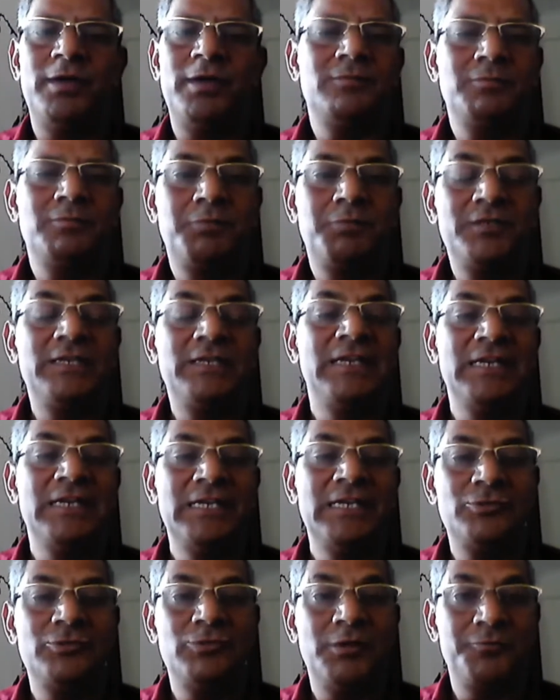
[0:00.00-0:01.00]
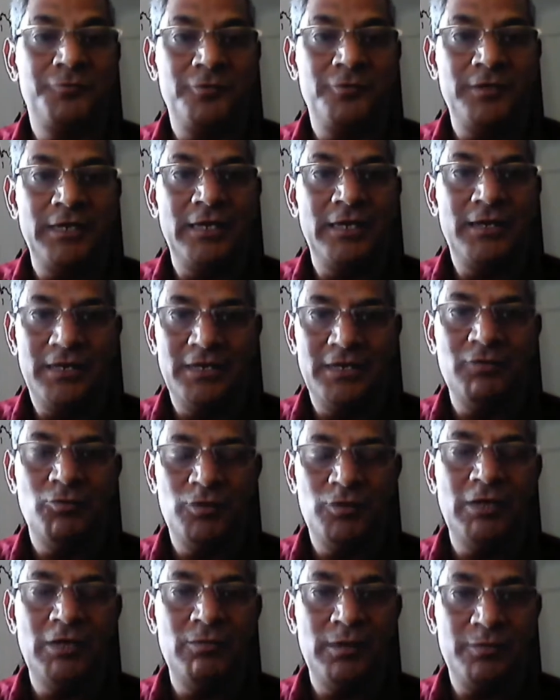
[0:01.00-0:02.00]
But in English we have three. In
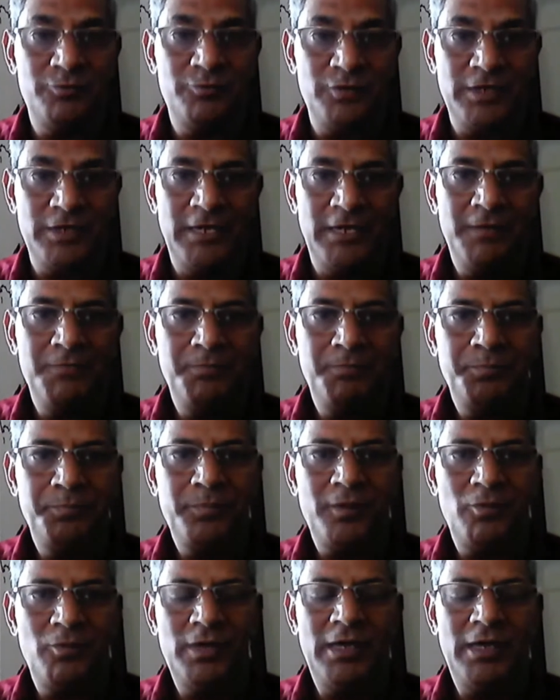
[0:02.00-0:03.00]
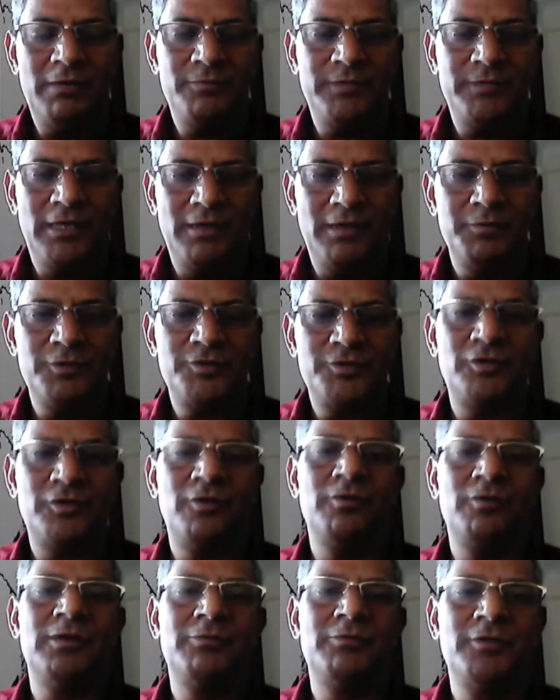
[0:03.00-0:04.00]
Odia we have three. We have talabir shaw.
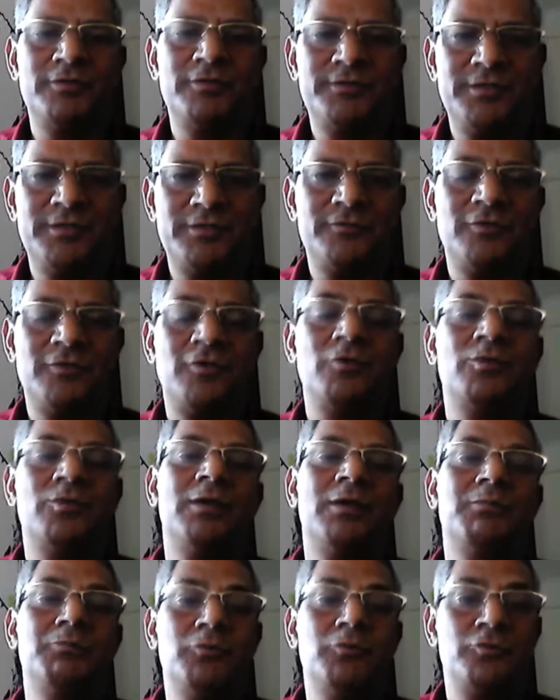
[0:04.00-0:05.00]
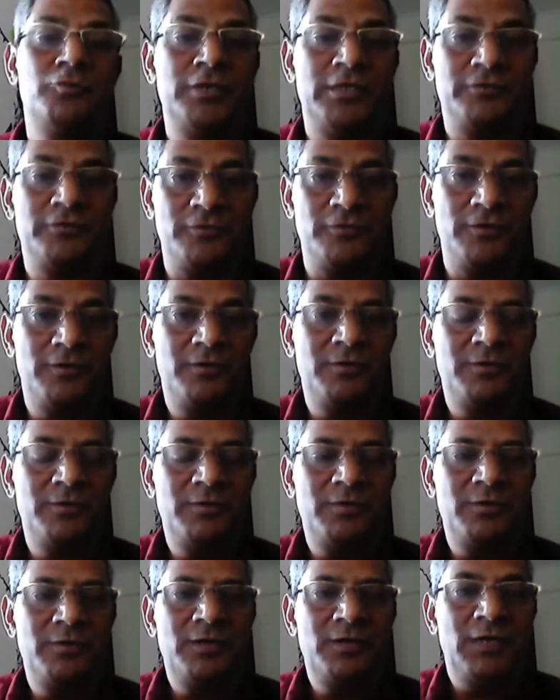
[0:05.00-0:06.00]
We have dantya shaw. We have mudraya shaw.
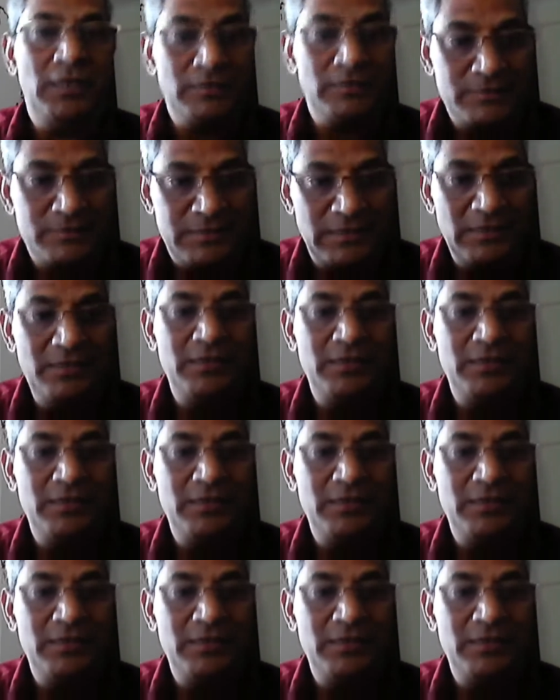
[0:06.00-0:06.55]
Still,